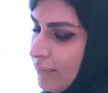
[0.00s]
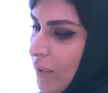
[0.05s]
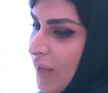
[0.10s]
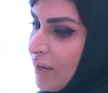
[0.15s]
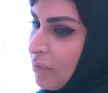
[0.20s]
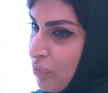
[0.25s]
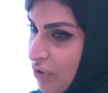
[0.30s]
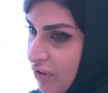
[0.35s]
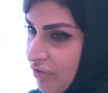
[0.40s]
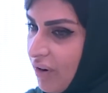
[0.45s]

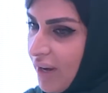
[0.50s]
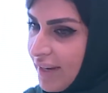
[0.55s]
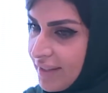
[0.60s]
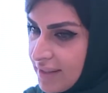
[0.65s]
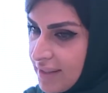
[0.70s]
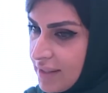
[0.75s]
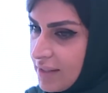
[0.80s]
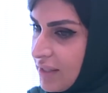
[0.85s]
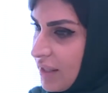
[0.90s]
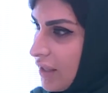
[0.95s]
and
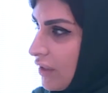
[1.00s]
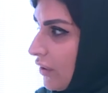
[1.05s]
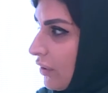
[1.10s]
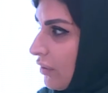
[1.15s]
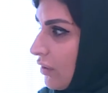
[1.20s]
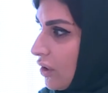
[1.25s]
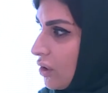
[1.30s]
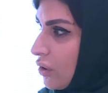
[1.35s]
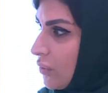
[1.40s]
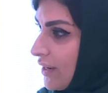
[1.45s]
provided here
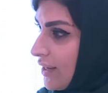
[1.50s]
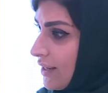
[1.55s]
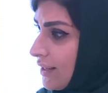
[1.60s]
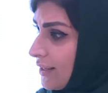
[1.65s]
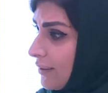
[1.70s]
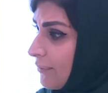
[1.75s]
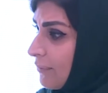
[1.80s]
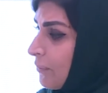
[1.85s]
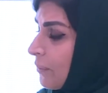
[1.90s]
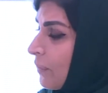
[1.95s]
in the
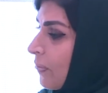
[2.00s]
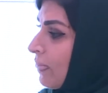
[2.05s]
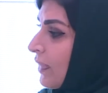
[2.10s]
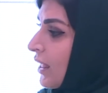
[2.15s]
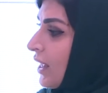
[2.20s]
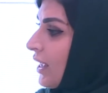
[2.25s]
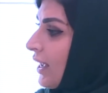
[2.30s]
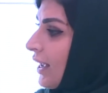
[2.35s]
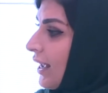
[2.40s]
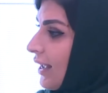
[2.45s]
UAE.
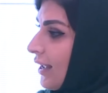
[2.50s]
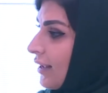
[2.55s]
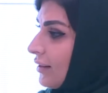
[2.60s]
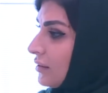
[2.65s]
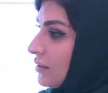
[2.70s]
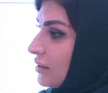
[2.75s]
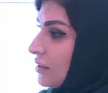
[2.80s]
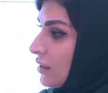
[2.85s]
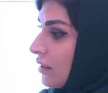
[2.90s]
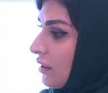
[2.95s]

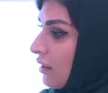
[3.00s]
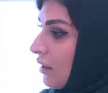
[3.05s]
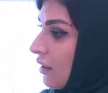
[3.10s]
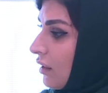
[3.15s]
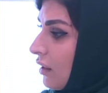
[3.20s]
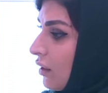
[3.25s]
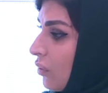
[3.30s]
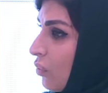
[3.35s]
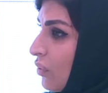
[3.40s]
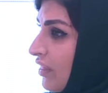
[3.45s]
And
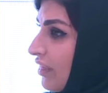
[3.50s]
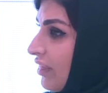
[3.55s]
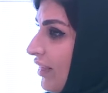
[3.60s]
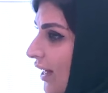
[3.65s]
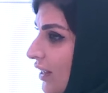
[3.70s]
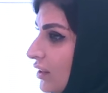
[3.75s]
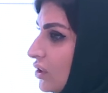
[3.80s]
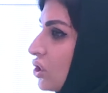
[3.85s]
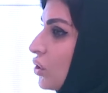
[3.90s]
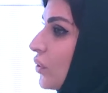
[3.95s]
with
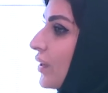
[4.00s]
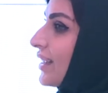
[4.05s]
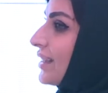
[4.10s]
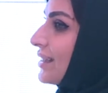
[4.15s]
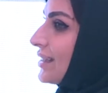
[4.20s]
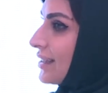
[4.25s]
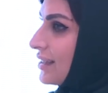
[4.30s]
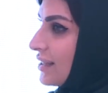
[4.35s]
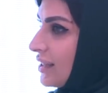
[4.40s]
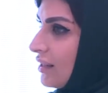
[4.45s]
that, you
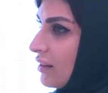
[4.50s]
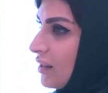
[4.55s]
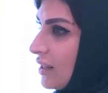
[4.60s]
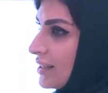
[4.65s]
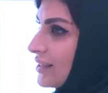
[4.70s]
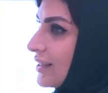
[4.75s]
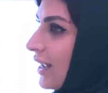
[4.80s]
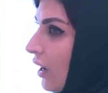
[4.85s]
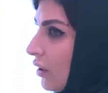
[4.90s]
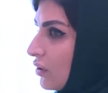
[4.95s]
can see
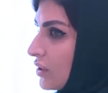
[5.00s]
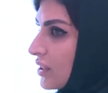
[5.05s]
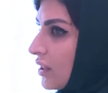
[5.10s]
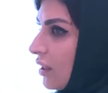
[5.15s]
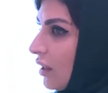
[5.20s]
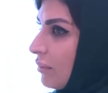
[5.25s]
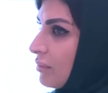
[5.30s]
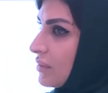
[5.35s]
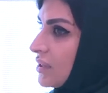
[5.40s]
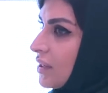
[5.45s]
these
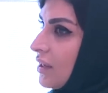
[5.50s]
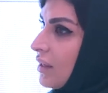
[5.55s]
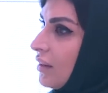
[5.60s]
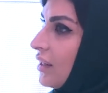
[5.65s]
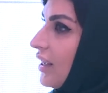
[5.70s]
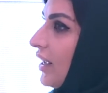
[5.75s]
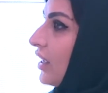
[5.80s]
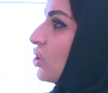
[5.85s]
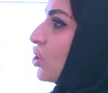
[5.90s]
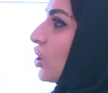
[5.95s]
outcomes
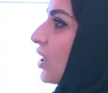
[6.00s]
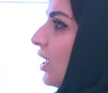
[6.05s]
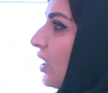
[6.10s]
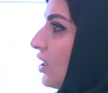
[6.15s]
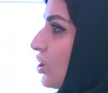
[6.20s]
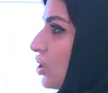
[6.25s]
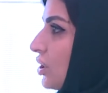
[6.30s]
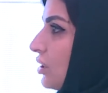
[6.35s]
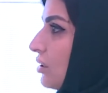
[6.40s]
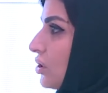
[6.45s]
in the
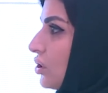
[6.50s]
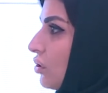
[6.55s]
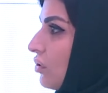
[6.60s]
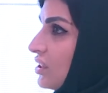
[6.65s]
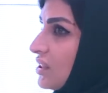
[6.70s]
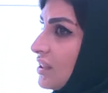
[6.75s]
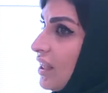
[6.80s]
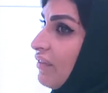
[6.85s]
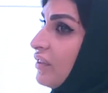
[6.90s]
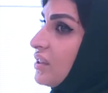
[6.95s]
education. So
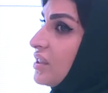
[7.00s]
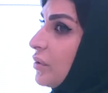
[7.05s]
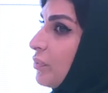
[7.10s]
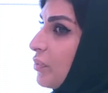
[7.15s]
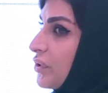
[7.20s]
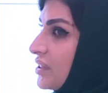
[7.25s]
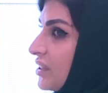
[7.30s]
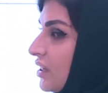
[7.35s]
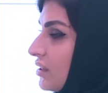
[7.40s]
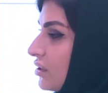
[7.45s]

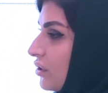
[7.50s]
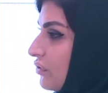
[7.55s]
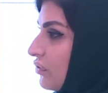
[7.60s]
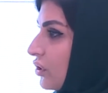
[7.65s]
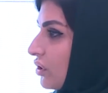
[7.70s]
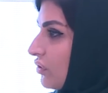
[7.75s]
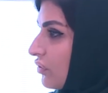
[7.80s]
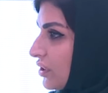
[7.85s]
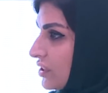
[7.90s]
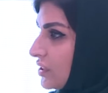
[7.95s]
70% of
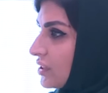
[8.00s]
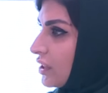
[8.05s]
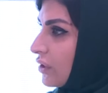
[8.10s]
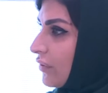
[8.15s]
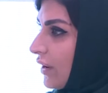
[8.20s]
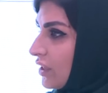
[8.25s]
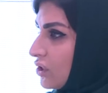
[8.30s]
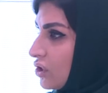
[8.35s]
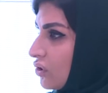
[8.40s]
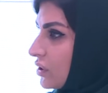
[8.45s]
university
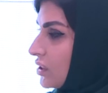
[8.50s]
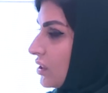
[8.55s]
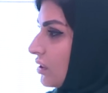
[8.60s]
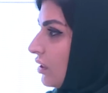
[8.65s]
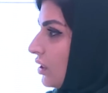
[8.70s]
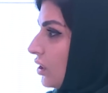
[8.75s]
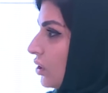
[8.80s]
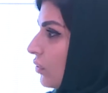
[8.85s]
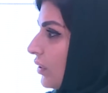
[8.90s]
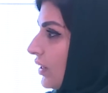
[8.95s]
graduates
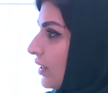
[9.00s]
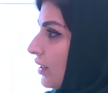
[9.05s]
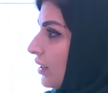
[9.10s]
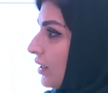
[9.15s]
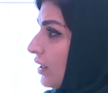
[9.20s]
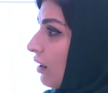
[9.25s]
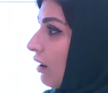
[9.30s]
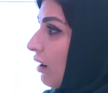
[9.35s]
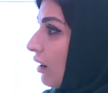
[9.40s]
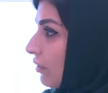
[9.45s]
in the
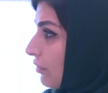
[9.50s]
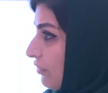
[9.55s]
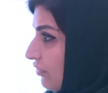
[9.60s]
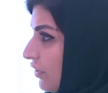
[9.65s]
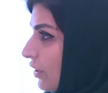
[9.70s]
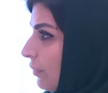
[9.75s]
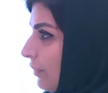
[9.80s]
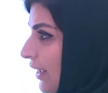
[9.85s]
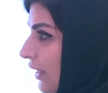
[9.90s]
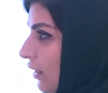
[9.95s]
UAE are
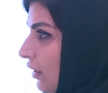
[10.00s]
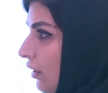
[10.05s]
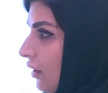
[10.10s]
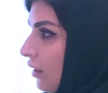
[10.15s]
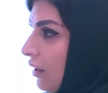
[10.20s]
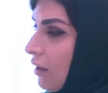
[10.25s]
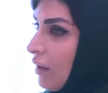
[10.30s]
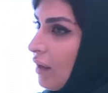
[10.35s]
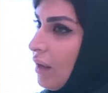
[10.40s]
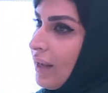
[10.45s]
female.
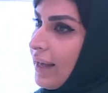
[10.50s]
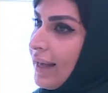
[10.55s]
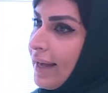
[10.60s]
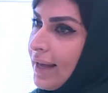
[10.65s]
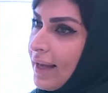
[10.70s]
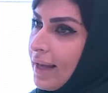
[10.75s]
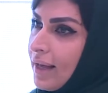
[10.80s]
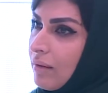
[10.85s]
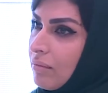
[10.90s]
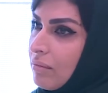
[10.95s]

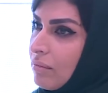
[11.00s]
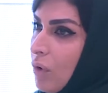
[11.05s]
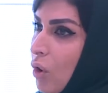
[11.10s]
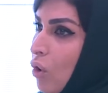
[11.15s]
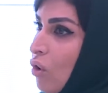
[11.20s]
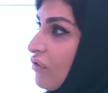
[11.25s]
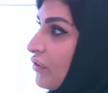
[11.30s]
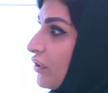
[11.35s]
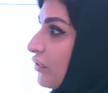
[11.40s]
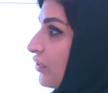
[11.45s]

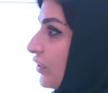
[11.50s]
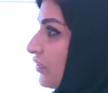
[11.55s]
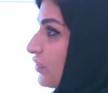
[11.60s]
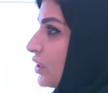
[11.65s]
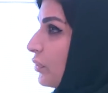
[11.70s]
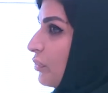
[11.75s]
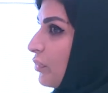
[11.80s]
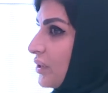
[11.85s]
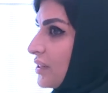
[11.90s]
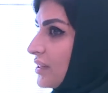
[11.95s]
Over
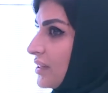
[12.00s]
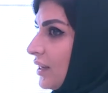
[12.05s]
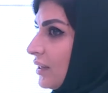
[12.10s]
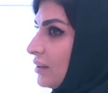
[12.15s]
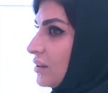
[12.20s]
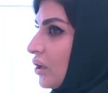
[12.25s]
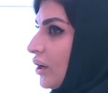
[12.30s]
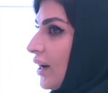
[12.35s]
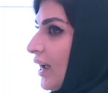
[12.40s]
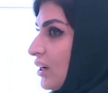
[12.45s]

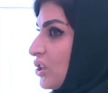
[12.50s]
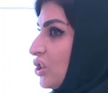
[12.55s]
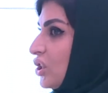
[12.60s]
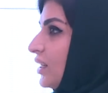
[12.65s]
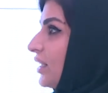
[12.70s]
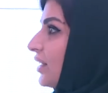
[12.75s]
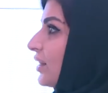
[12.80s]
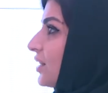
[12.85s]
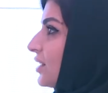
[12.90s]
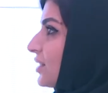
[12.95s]
50% are
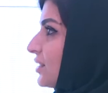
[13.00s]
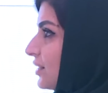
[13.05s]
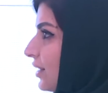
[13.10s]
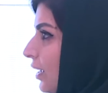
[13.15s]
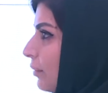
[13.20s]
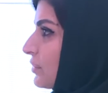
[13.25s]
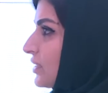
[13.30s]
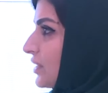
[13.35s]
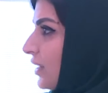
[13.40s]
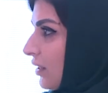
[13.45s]
actually in the
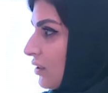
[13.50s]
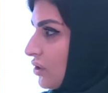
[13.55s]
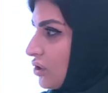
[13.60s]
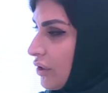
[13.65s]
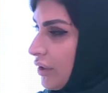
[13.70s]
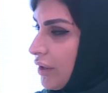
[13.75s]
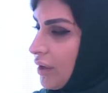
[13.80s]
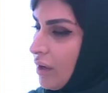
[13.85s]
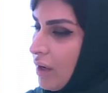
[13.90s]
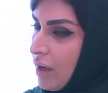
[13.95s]
STEM
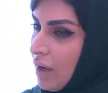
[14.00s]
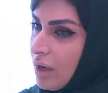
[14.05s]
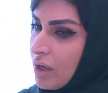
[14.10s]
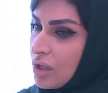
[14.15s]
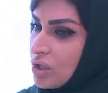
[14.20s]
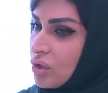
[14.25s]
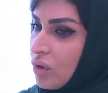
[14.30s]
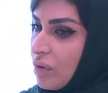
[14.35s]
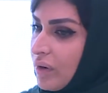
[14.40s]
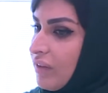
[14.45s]
sector.
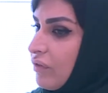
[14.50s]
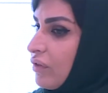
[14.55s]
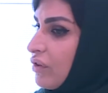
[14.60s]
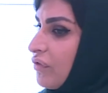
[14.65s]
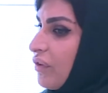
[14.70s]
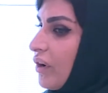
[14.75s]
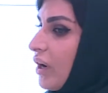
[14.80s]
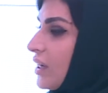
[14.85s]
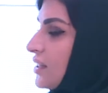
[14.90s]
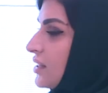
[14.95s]
So even
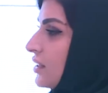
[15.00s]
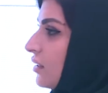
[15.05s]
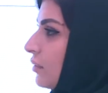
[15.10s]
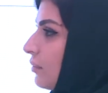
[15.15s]
for us